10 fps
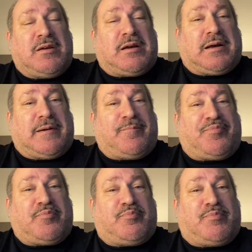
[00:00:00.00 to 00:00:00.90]

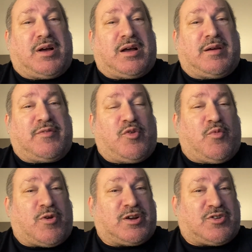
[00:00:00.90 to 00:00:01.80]
Um, uh, if you
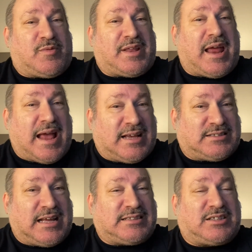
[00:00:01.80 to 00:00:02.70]
work a tournament that has
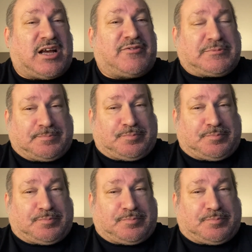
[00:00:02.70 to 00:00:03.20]
that stuff,